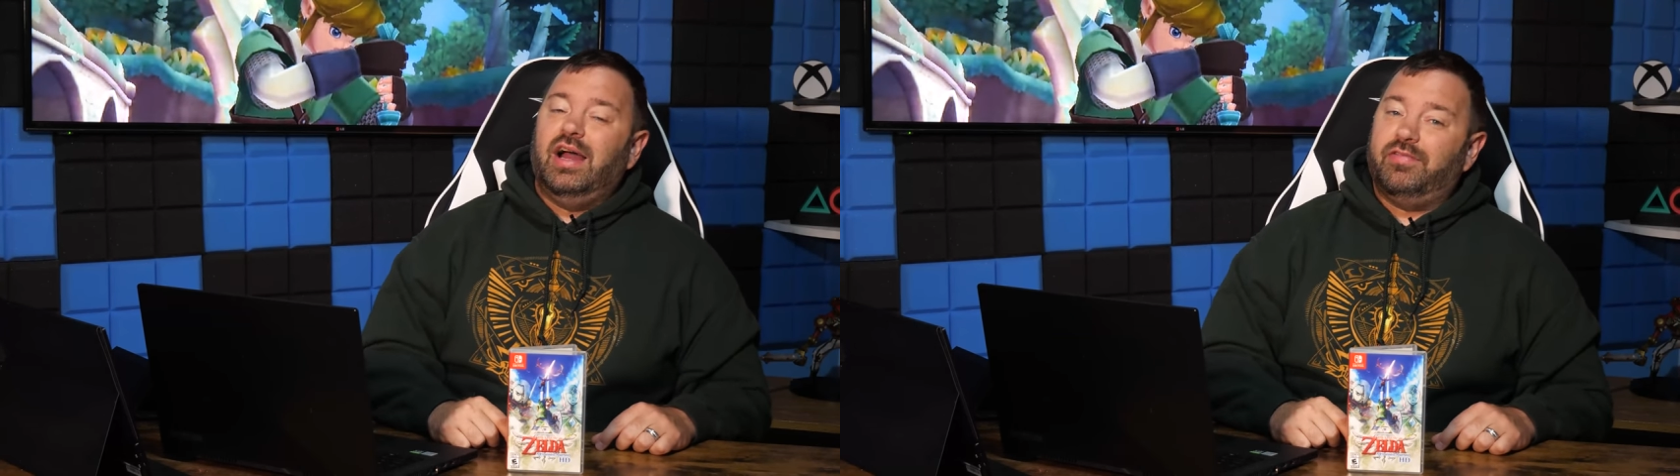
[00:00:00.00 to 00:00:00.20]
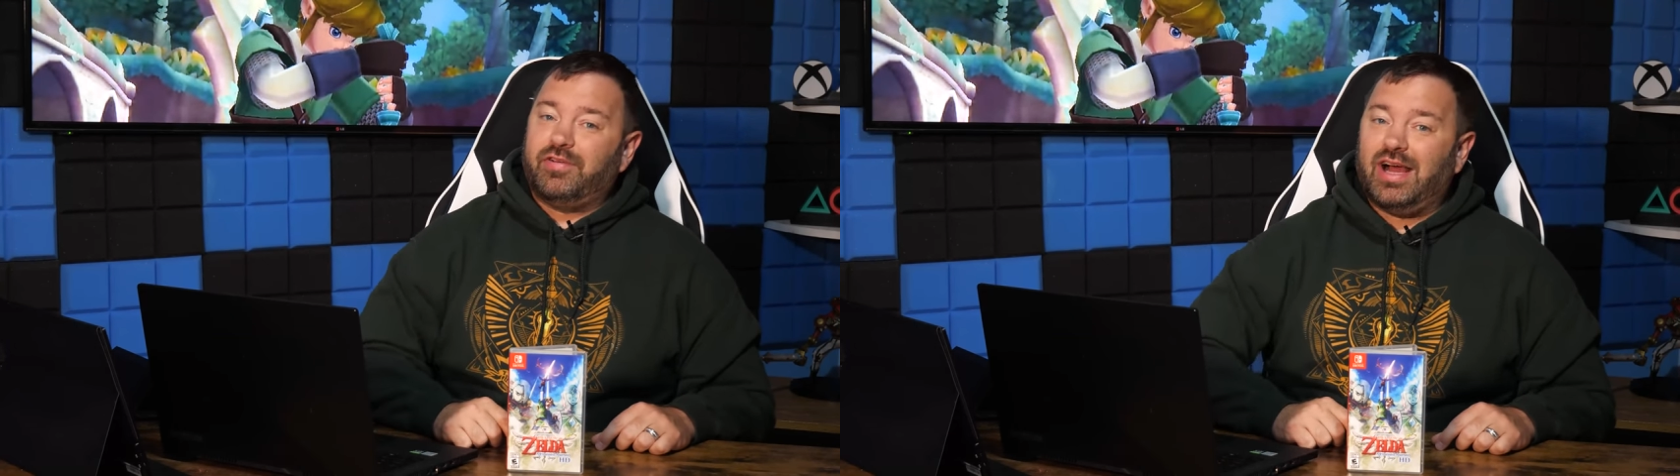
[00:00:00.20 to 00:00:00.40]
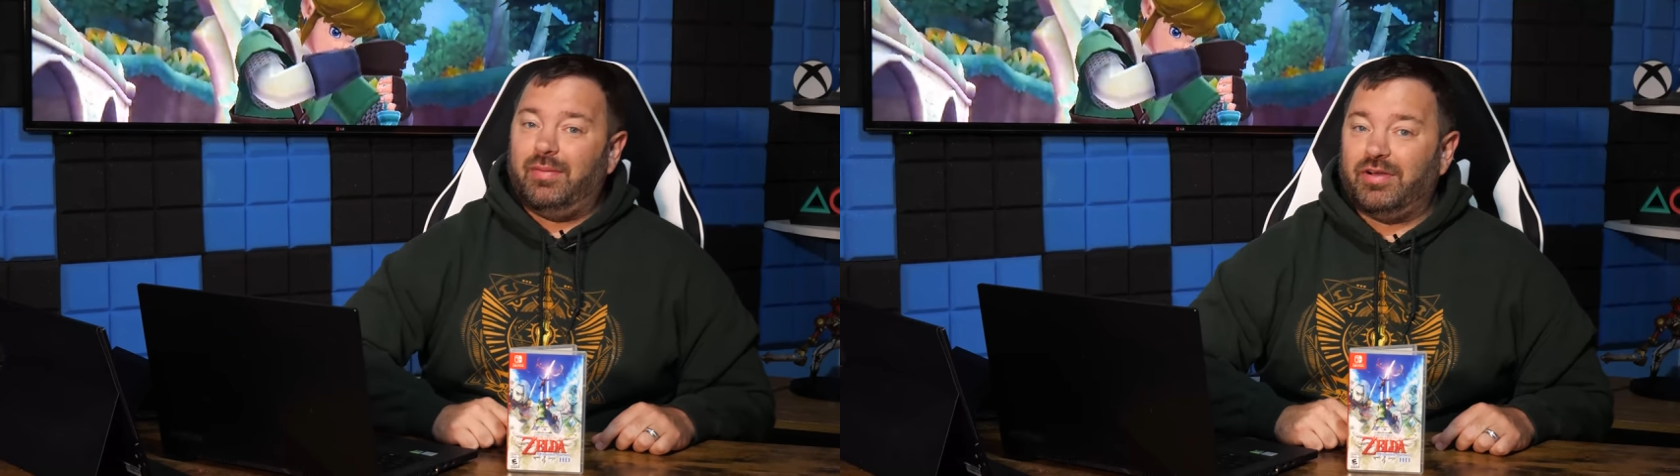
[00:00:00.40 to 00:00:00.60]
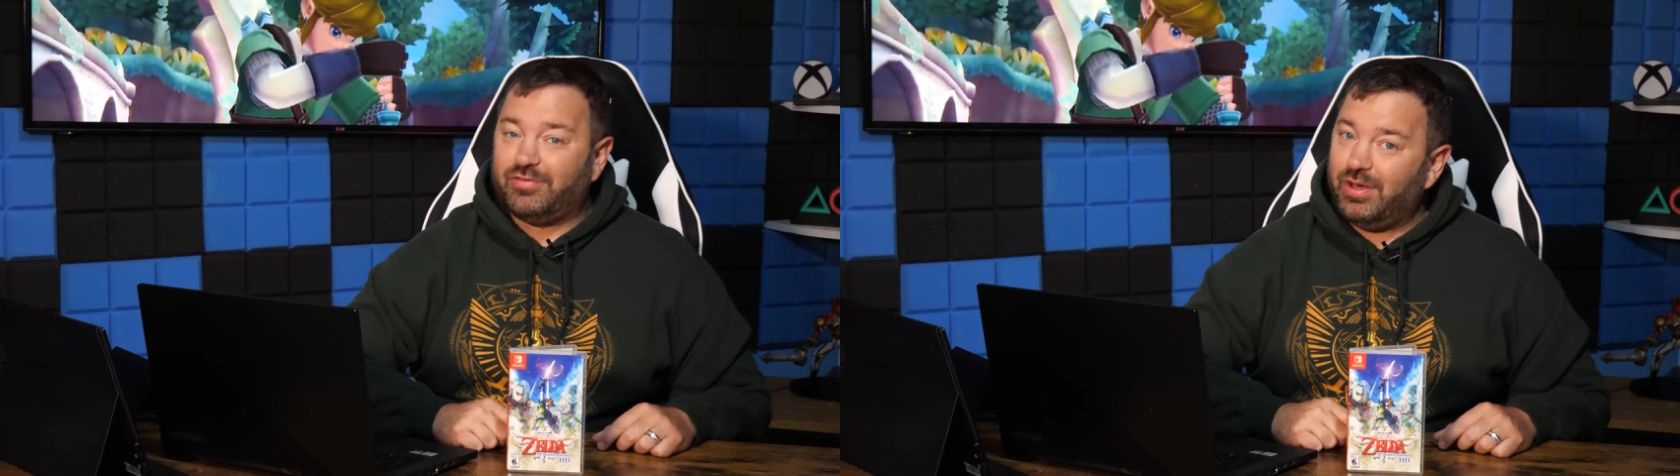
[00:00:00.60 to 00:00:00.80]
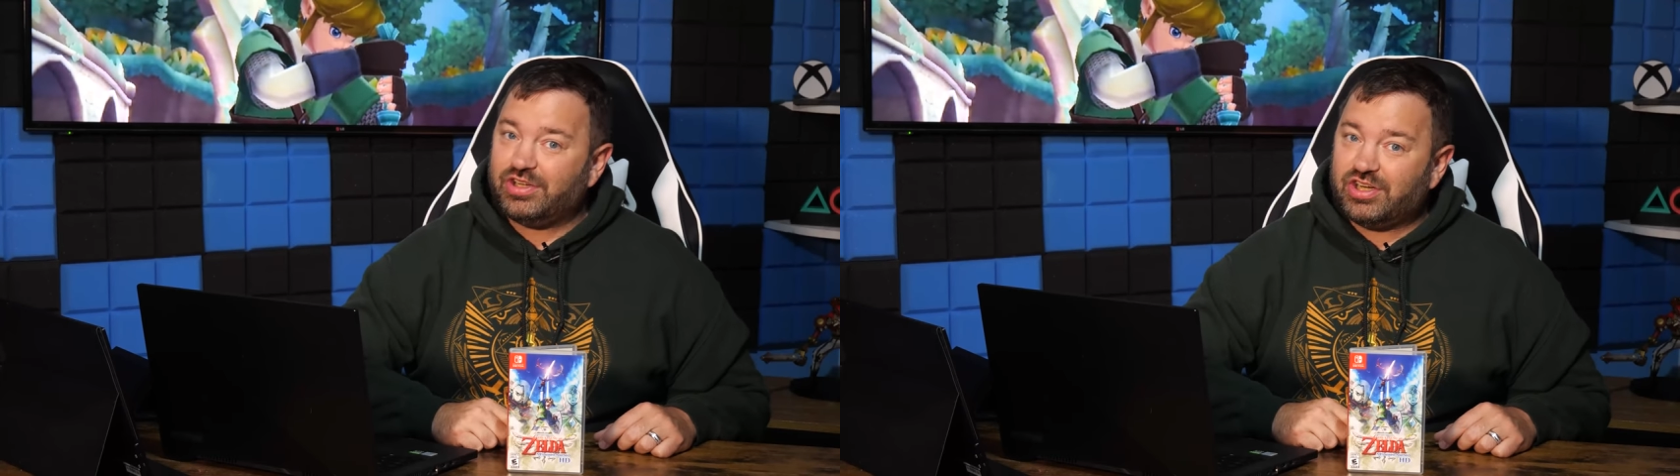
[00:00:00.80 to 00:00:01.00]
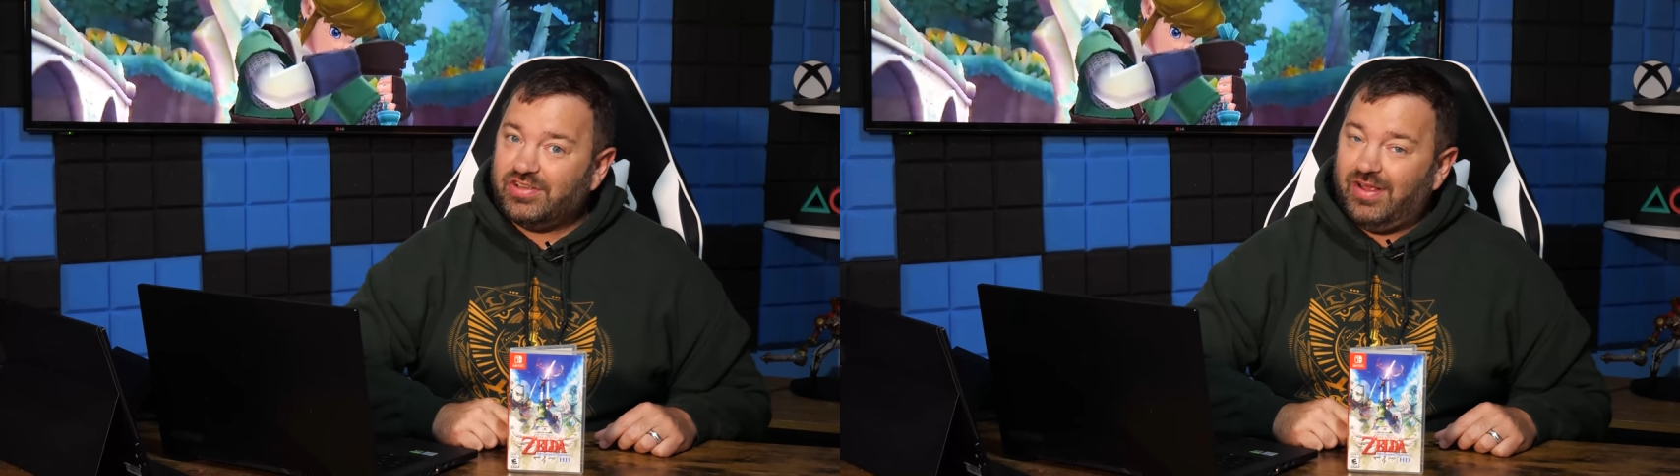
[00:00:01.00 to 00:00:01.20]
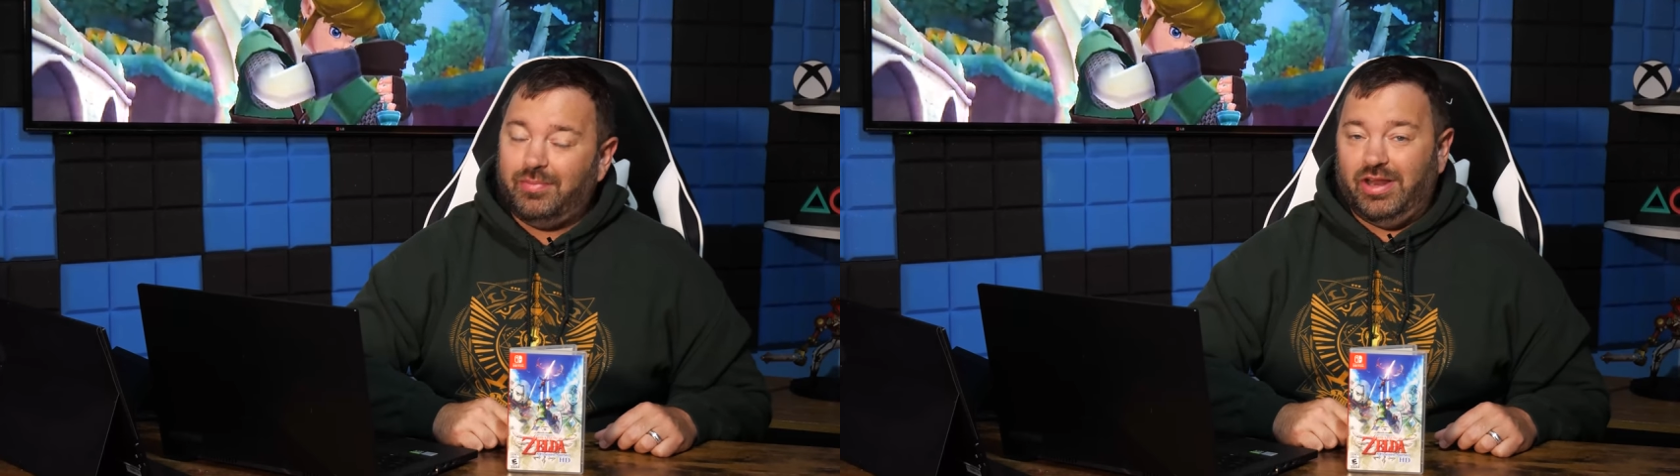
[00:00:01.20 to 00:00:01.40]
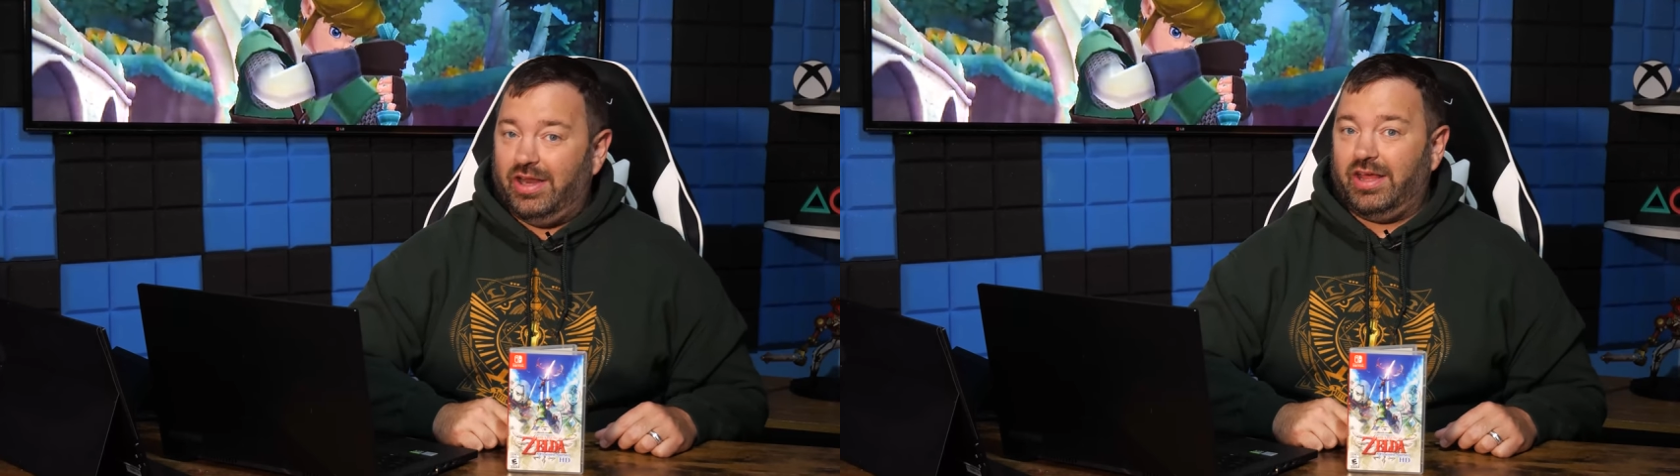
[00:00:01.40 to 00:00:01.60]
I forgot my Switch because
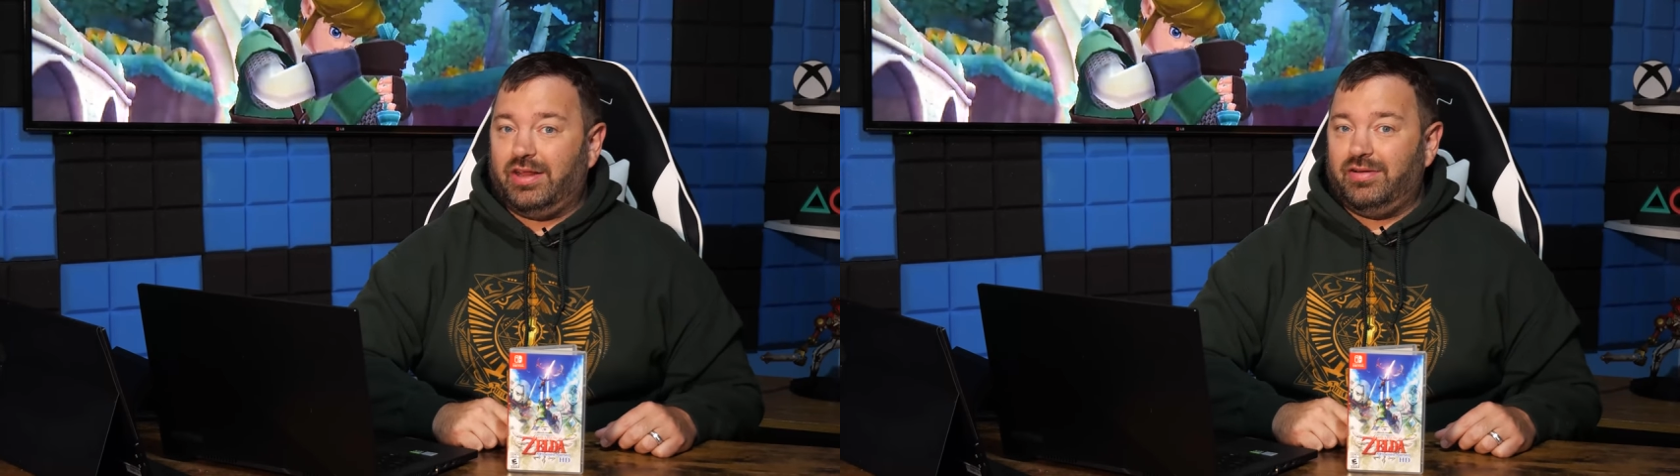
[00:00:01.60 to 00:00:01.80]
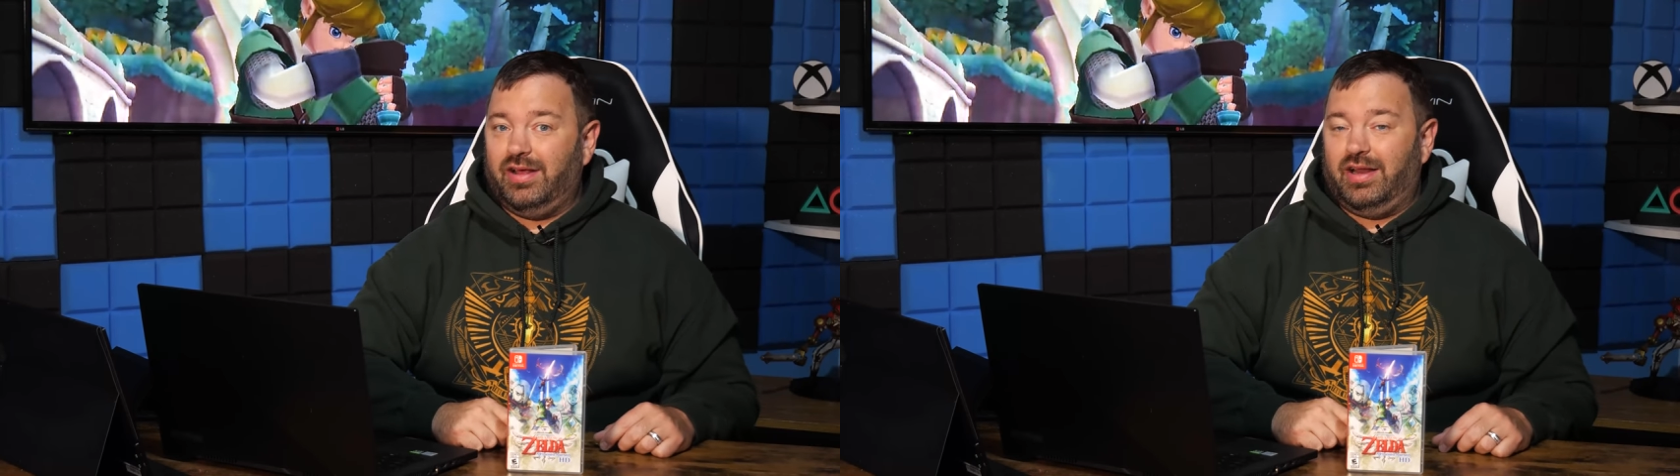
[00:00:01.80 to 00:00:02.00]
I'm an idiot.